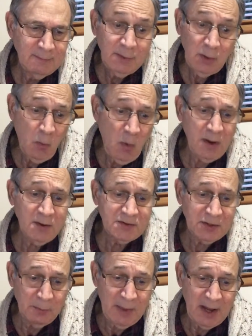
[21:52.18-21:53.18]
No wonder
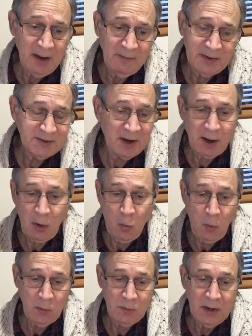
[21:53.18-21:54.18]
so many of us are,
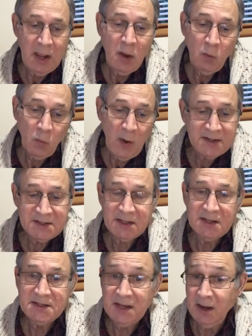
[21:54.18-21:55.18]
quote,
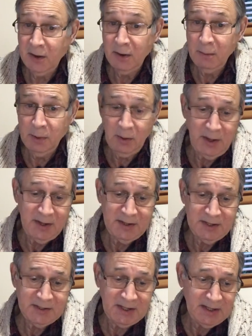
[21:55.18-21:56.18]
restless, irritable, and
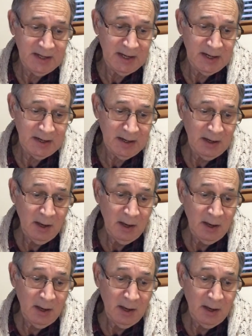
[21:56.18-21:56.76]
discontented.